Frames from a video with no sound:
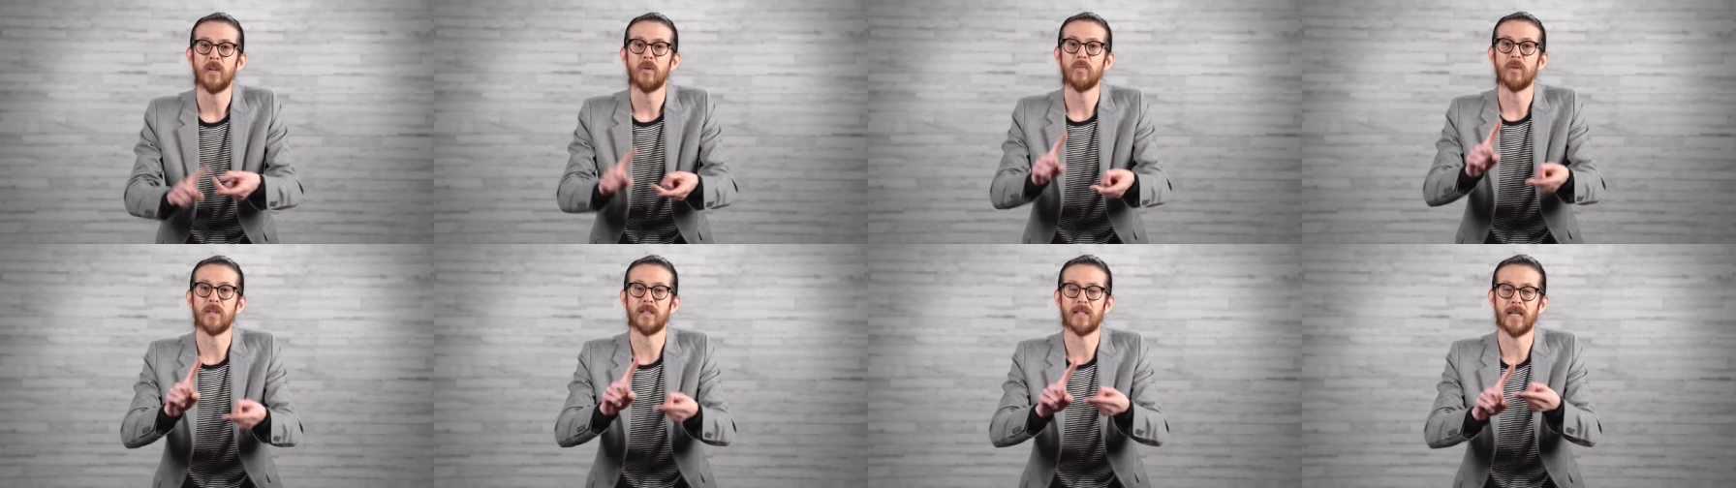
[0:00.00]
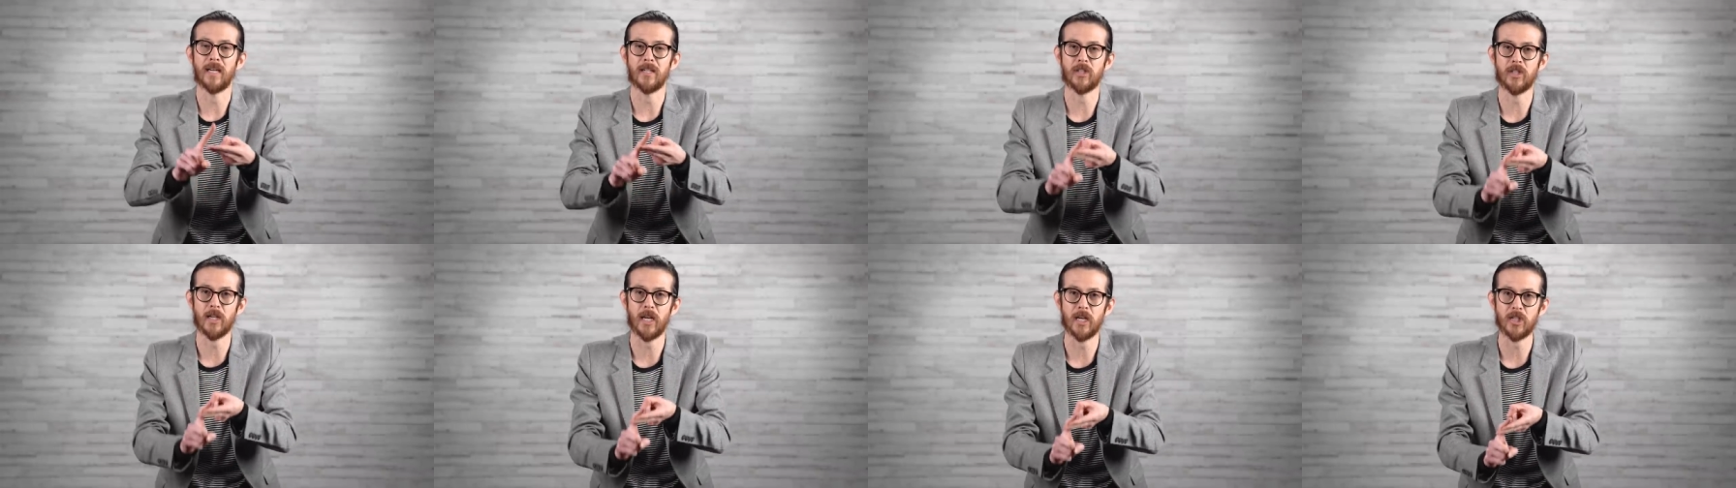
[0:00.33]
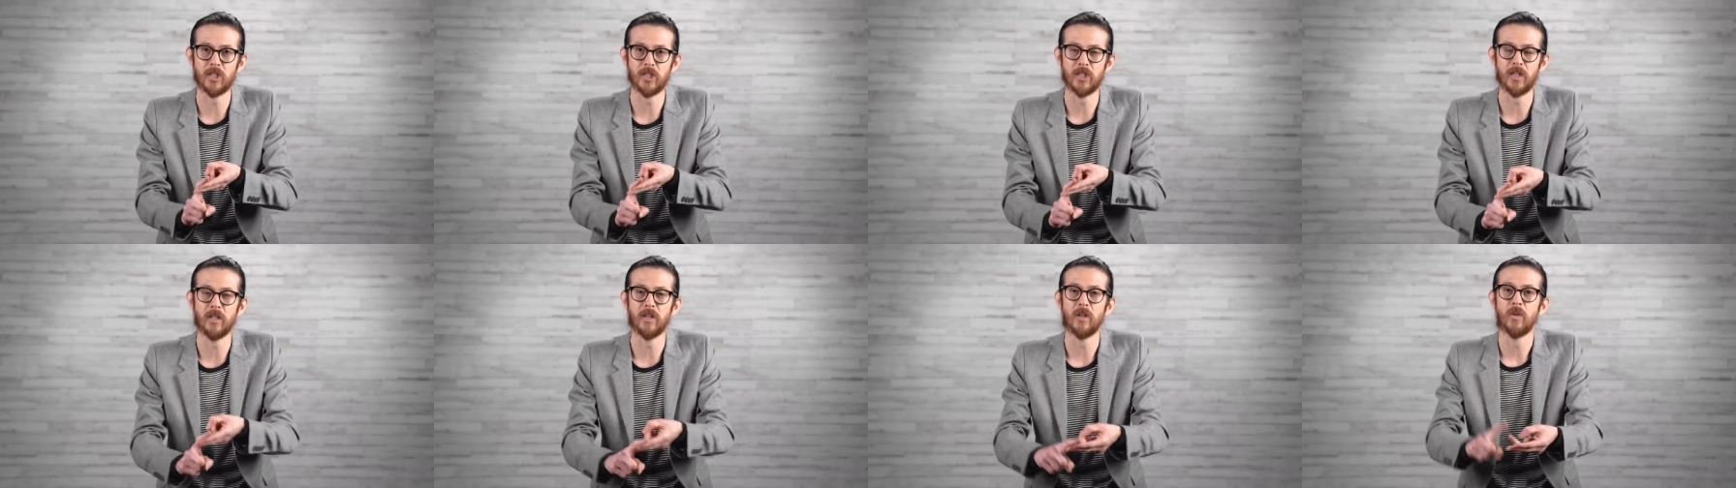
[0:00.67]
with
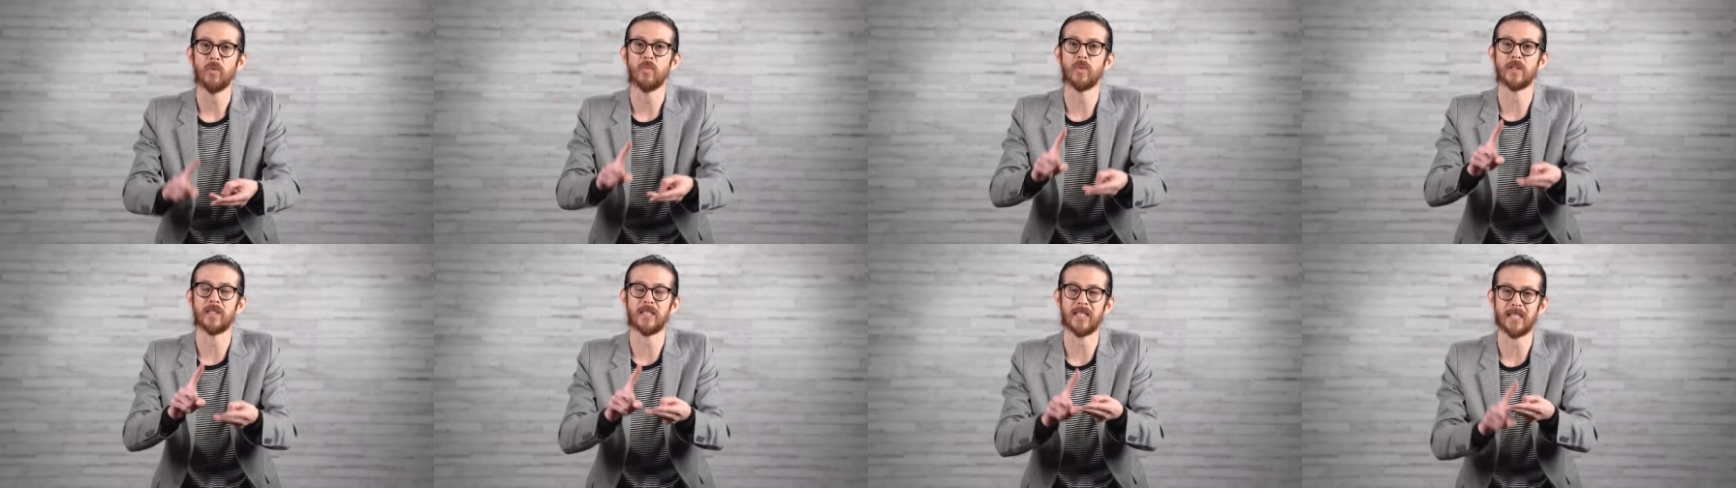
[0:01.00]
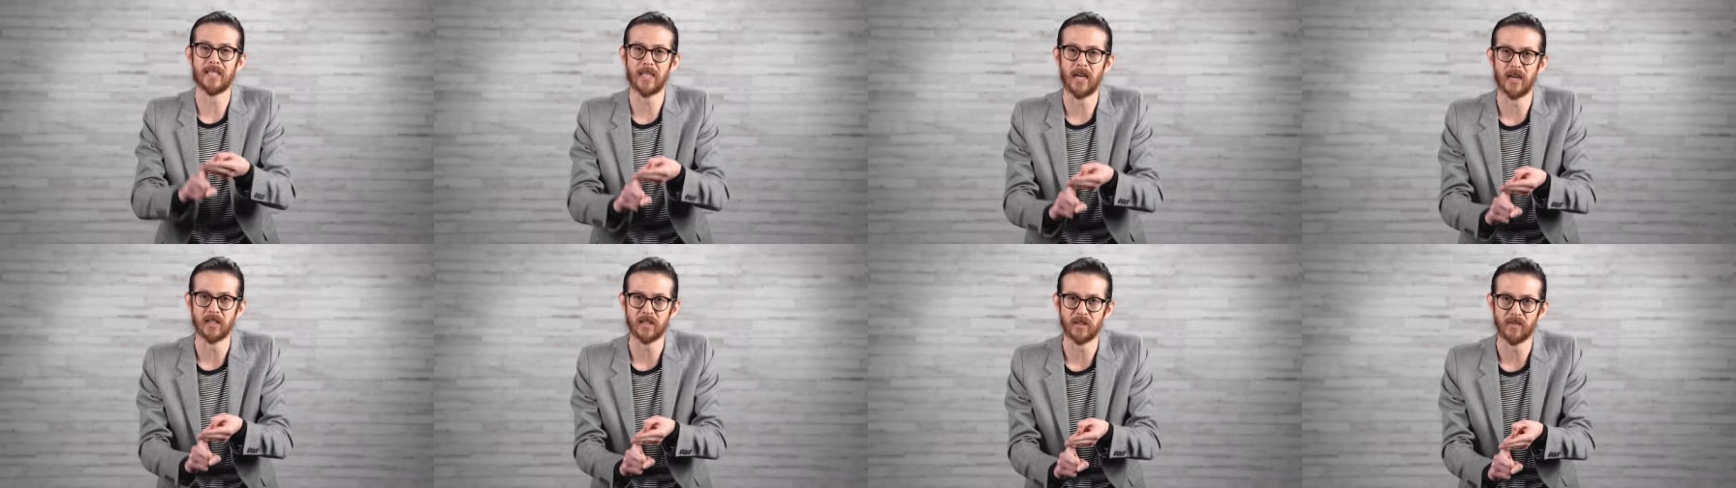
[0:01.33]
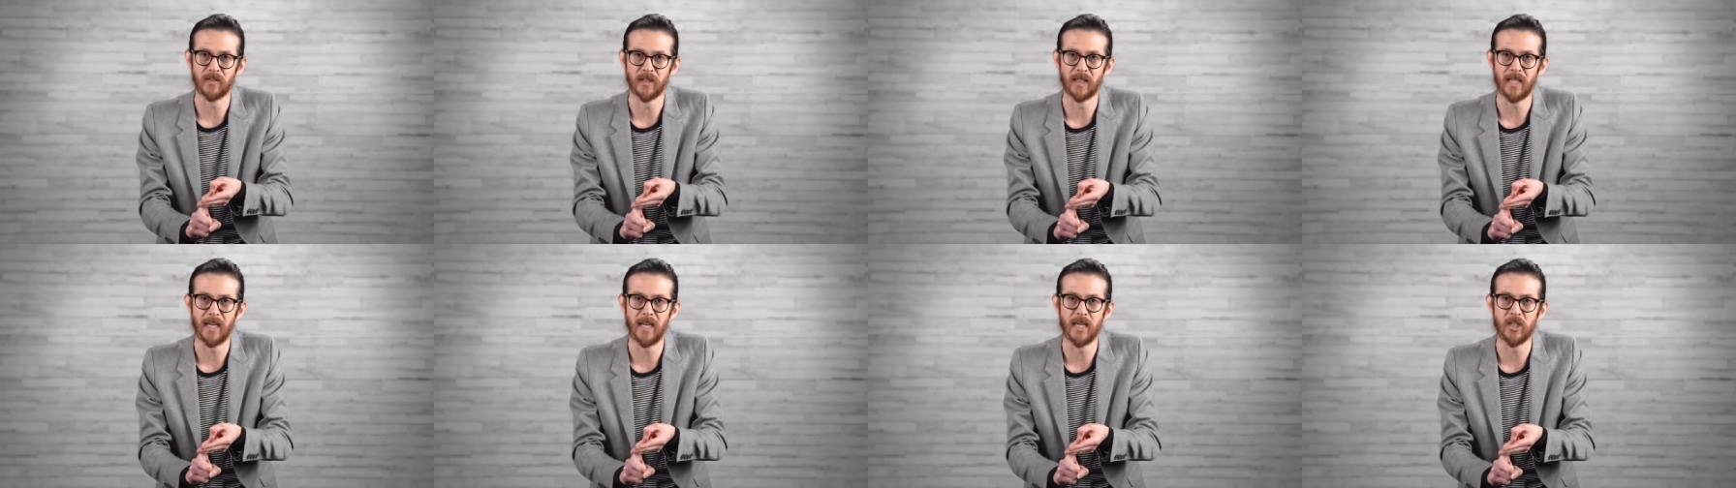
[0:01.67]
digestion, with
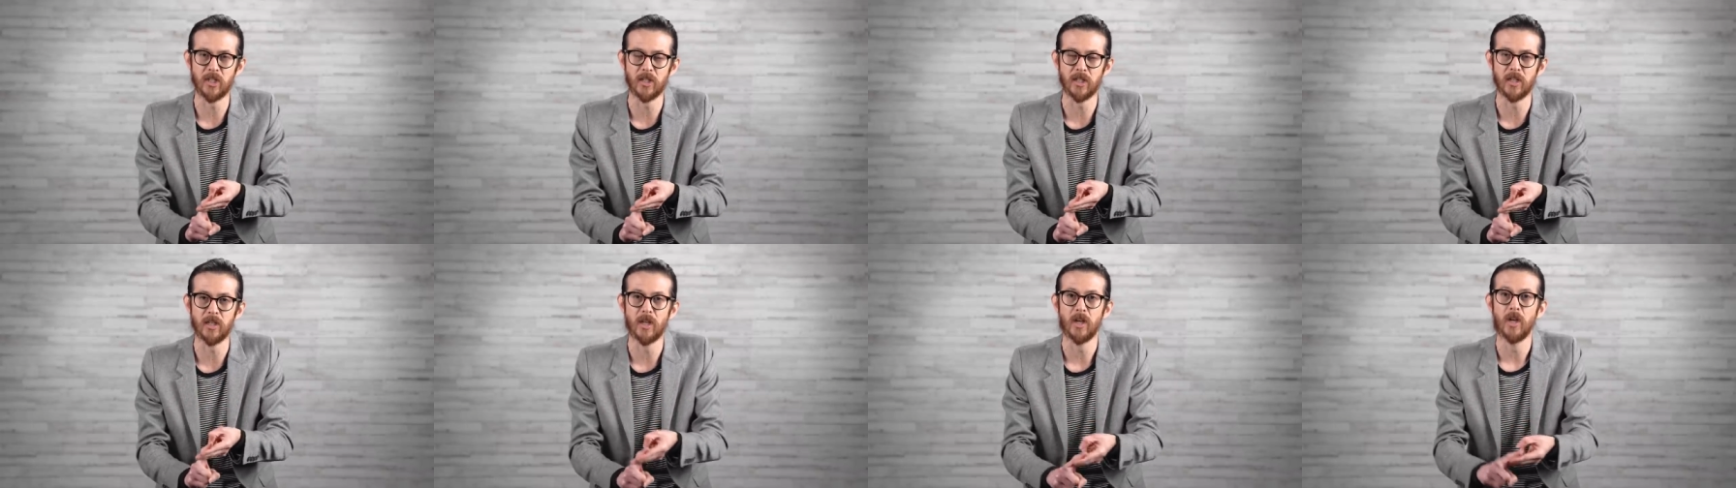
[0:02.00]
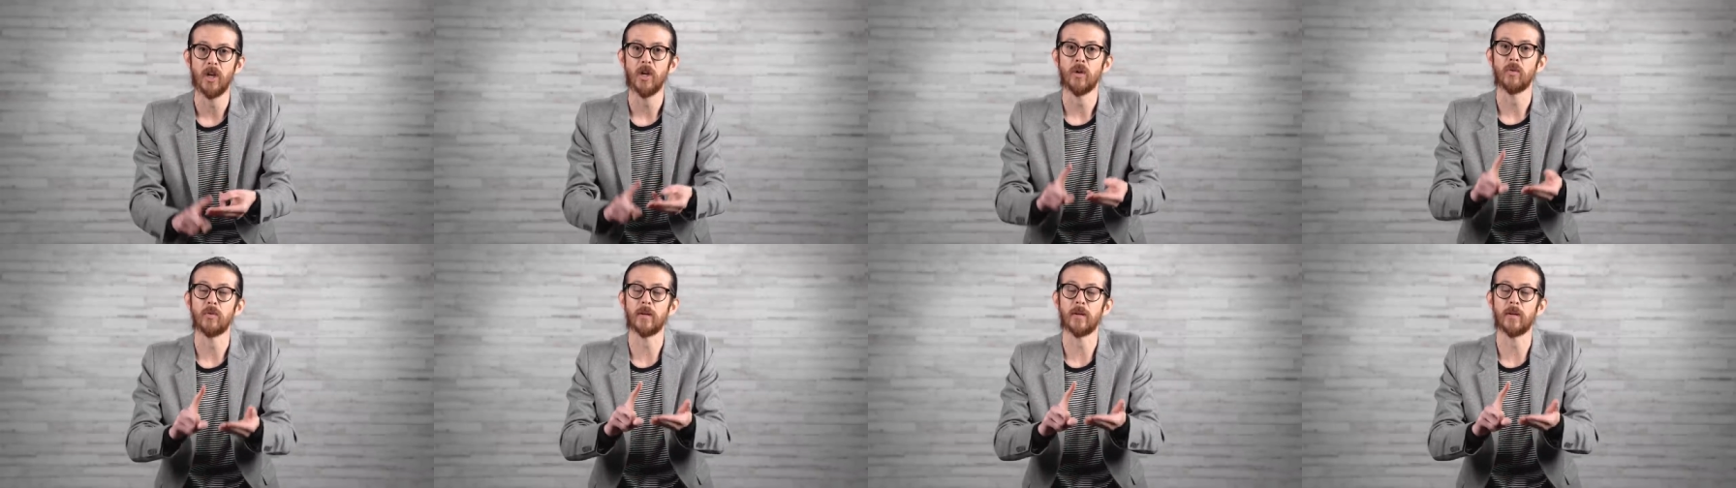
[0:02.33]
detoxification,